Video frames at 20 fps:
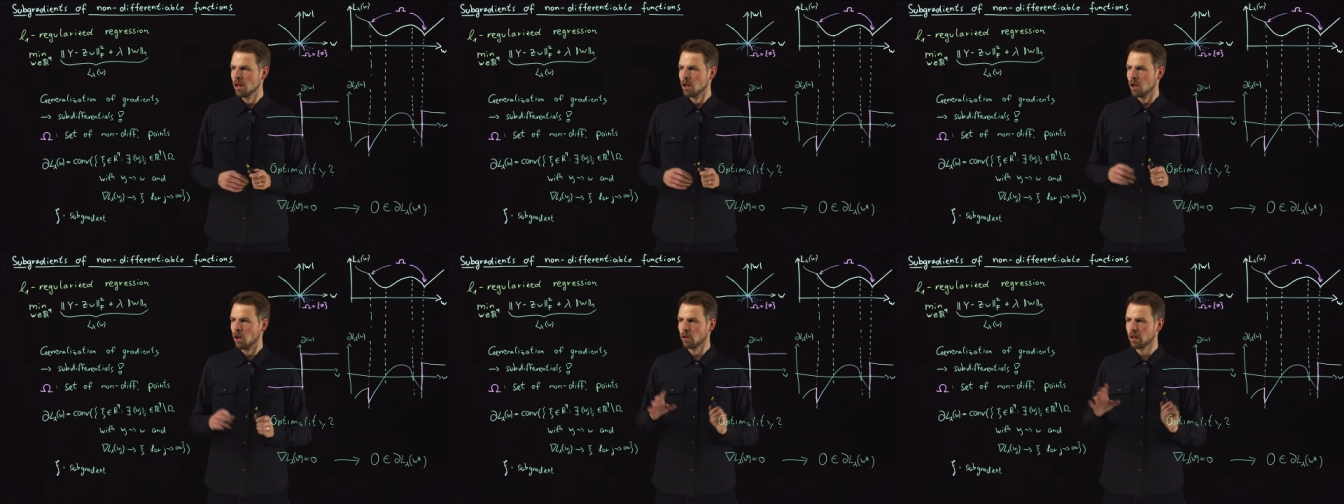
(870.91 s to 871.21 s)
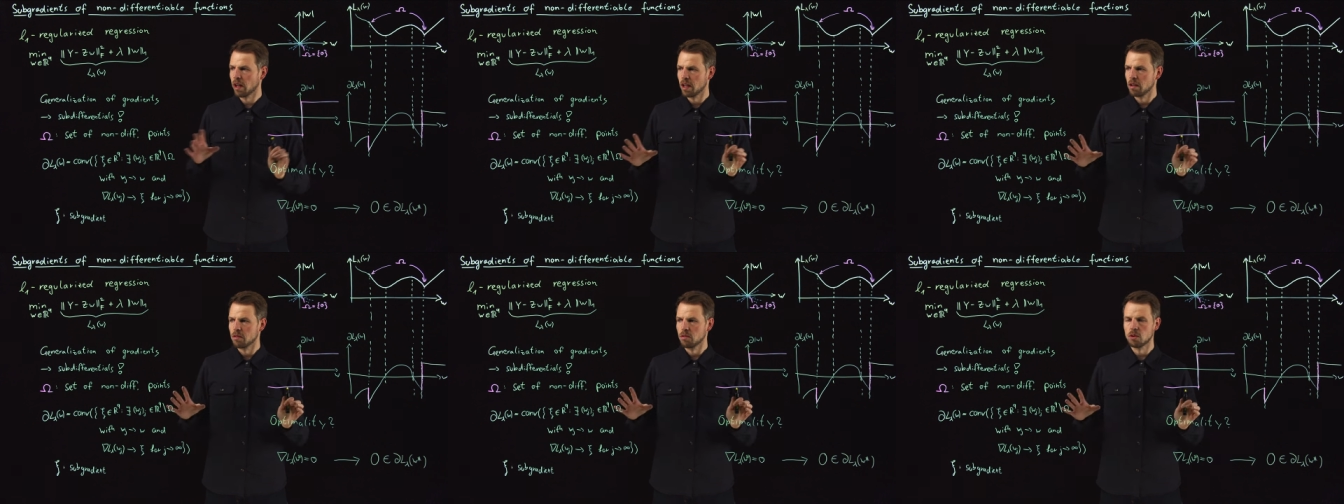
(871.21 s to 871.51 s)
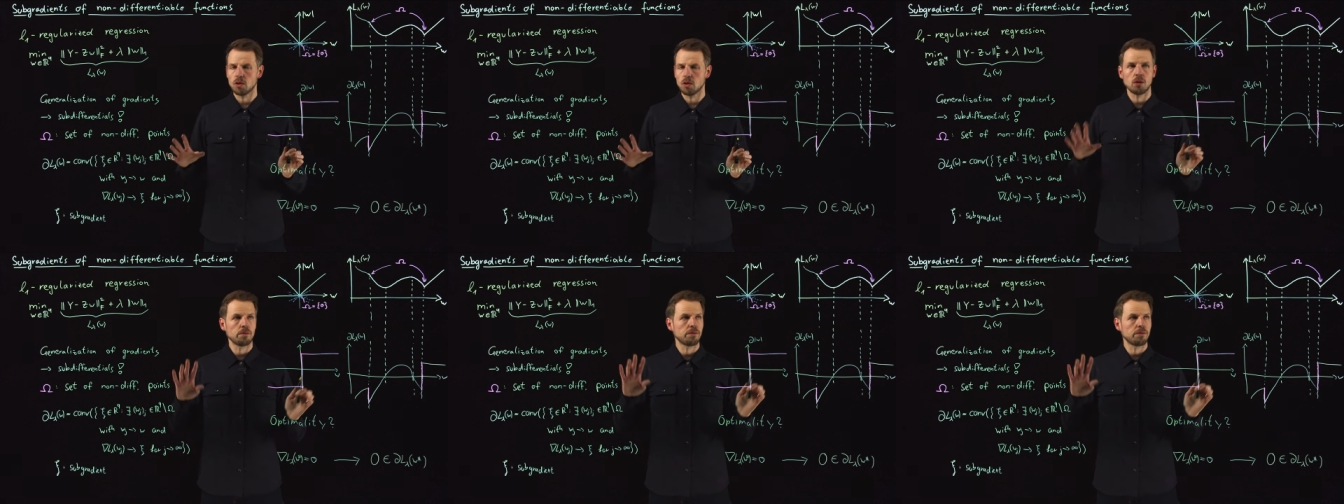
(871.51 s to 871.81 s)
Okay,
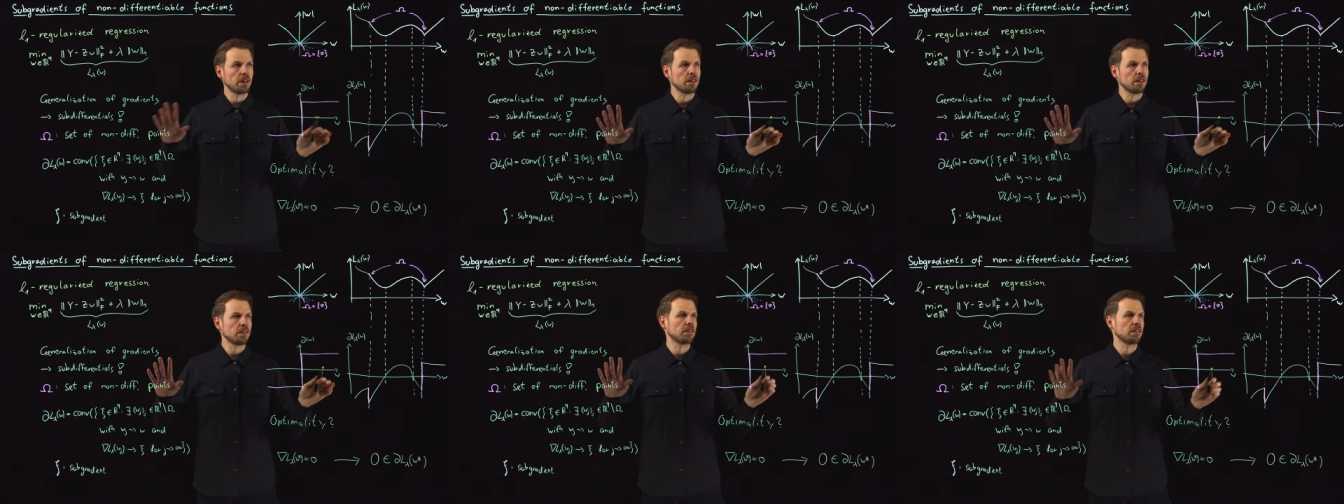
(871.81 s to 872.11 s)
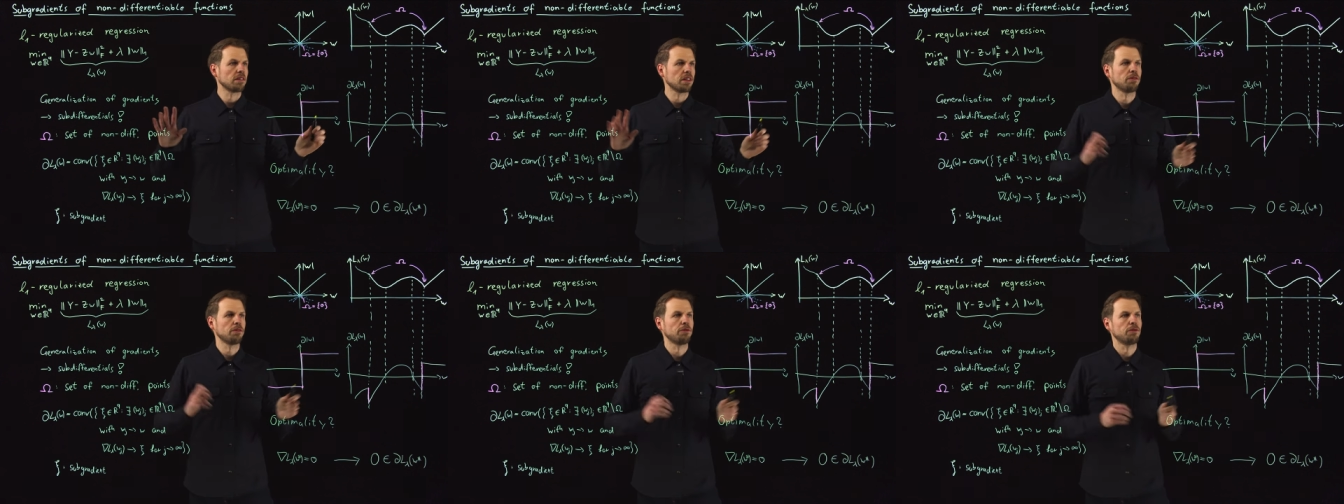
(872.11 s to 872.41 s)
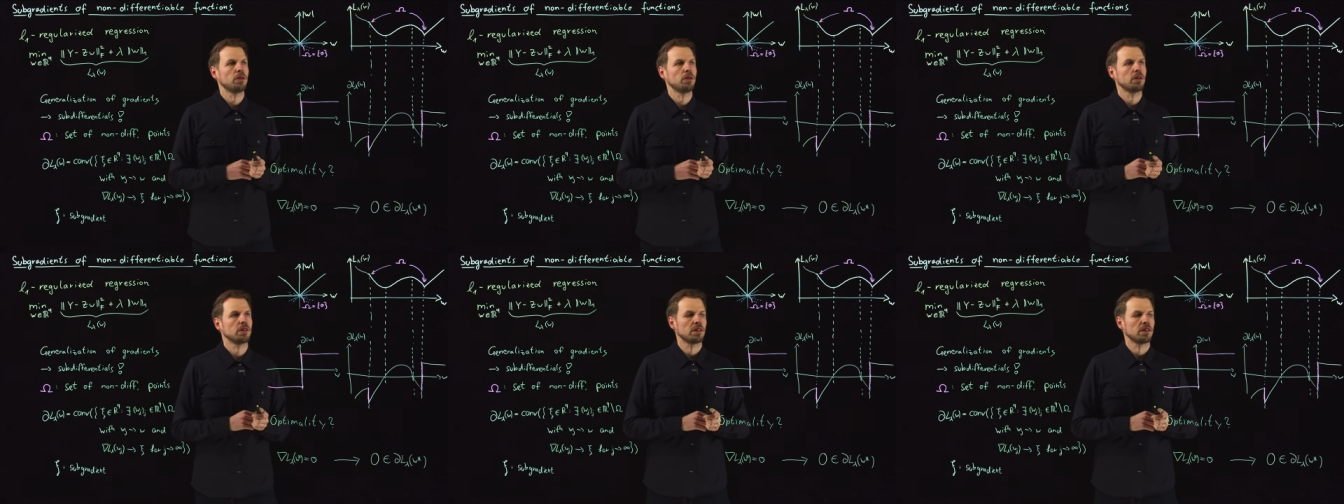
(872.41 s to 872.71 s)
so this is it
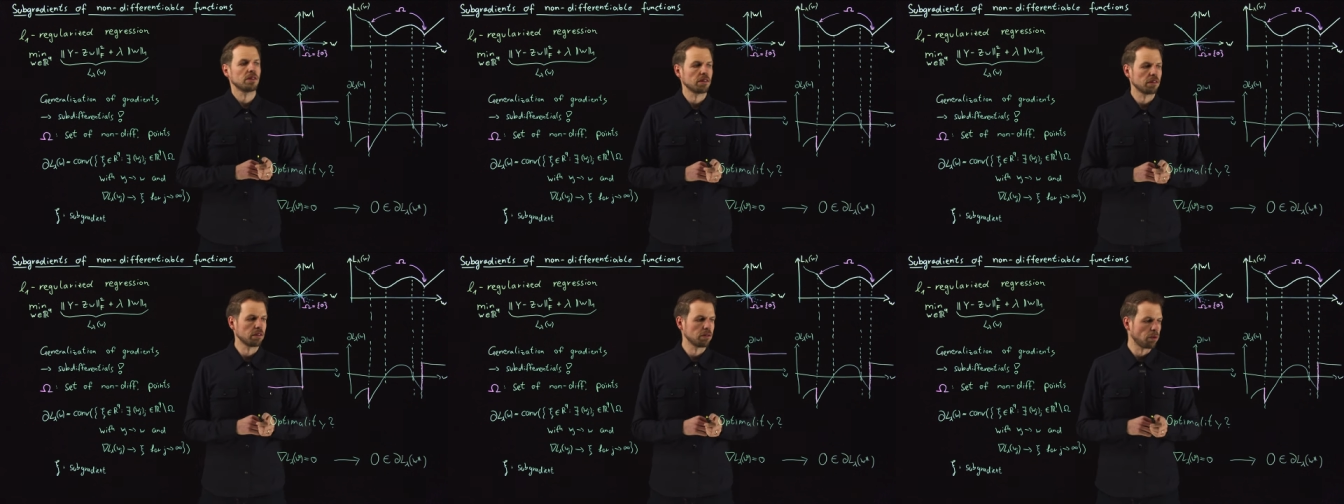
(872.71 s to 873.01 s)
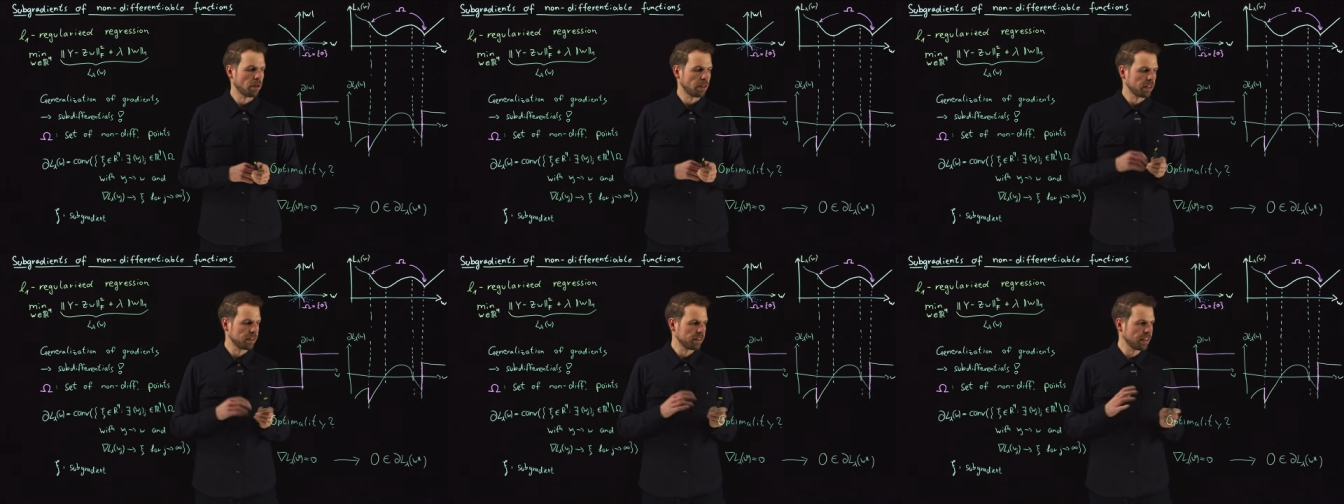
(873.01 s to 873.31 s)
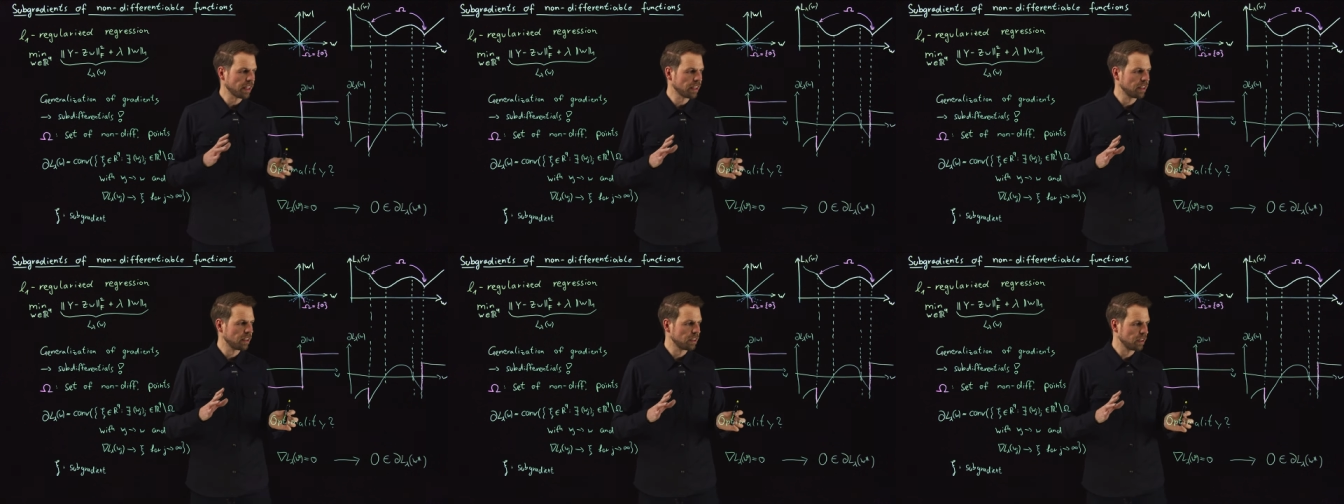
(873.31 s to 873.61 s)
for this rather
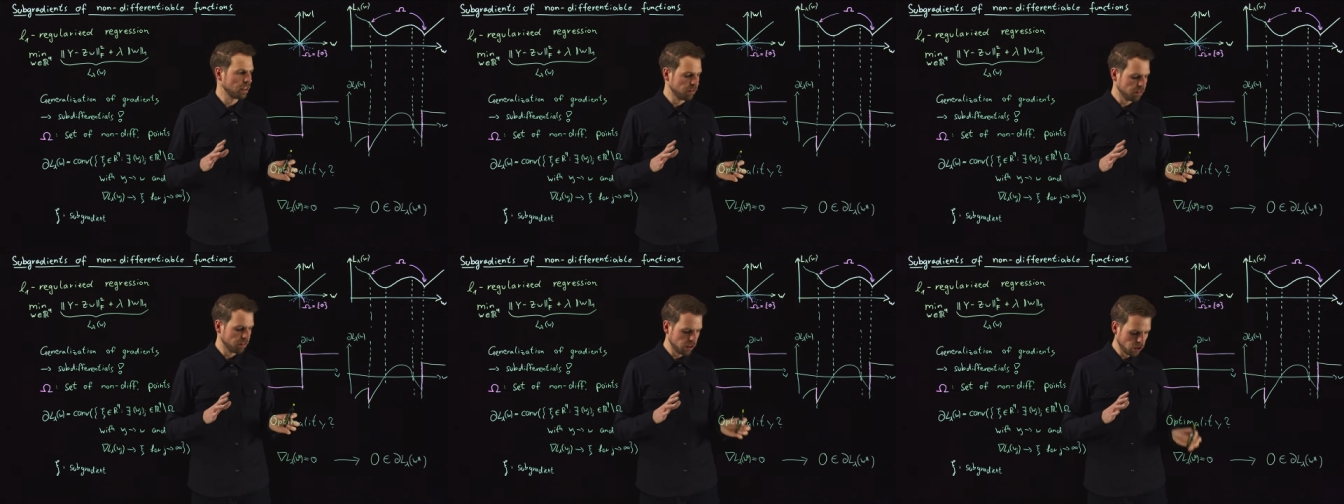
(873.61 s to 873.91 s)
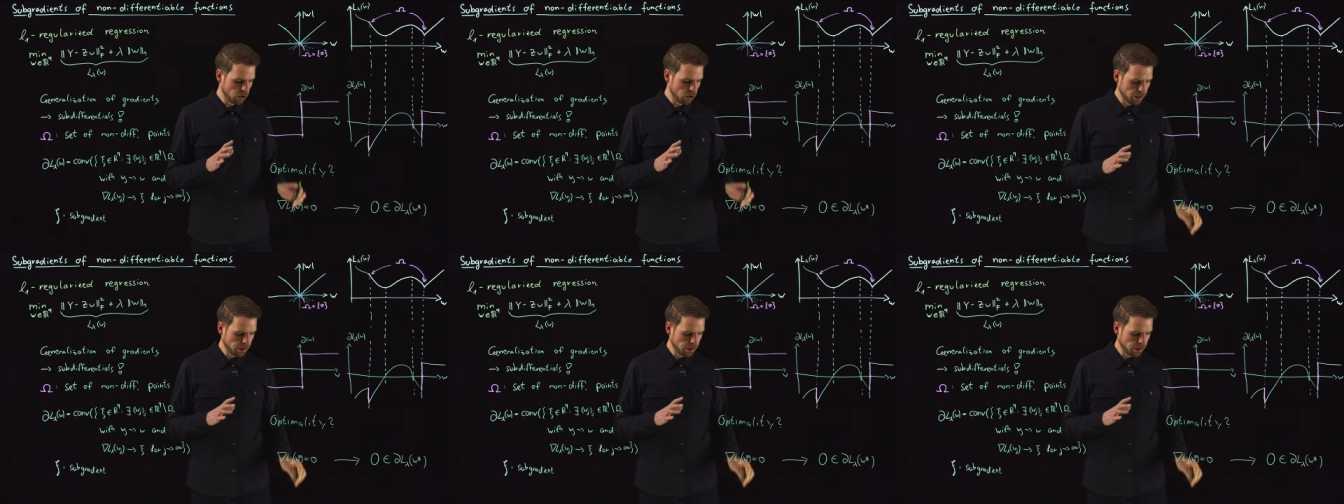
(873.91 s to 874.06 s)
technical video,